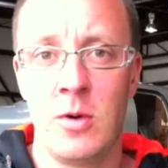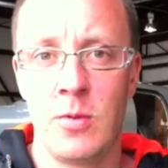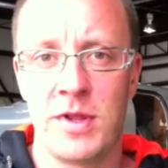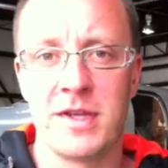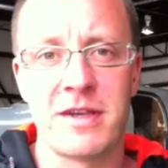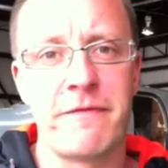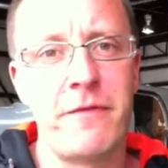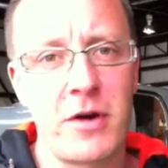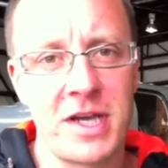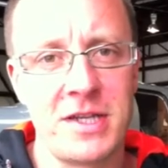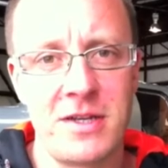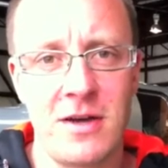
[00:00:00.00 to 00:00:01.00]
Well, there's a
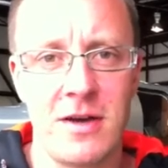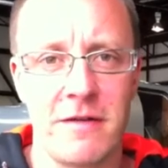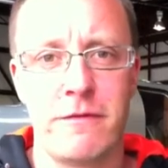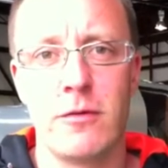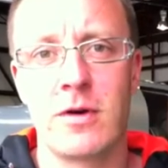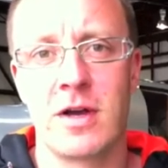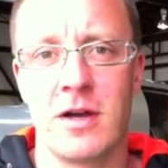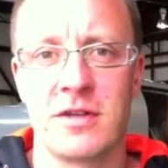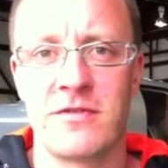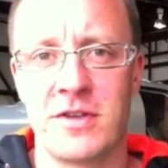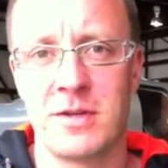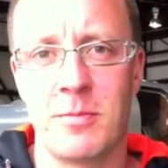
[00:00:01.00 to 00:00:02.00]
foggy start
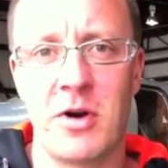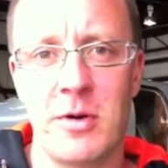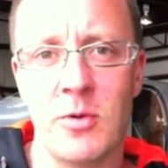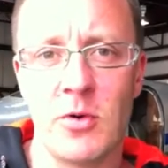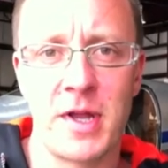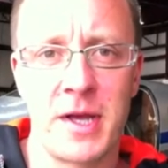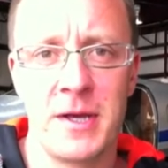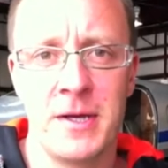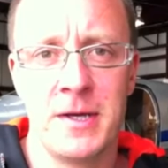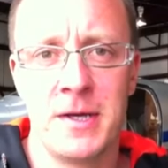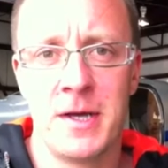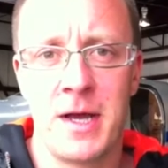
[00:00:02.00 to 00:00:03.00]
forecast for tomorrow morning,
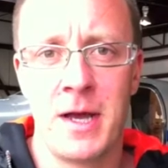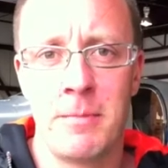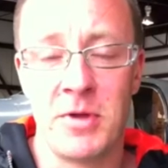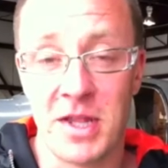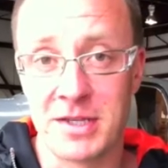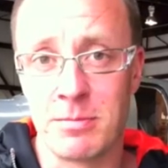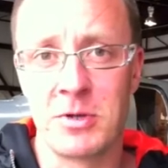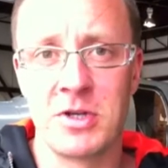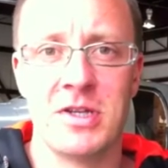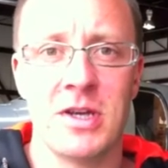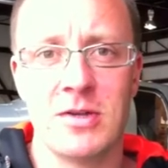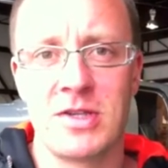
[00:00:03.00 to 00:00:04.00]
but there's some good
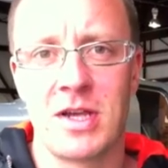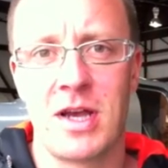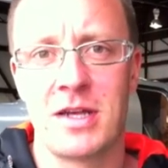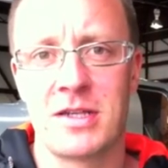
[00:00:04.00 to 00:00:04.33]
news.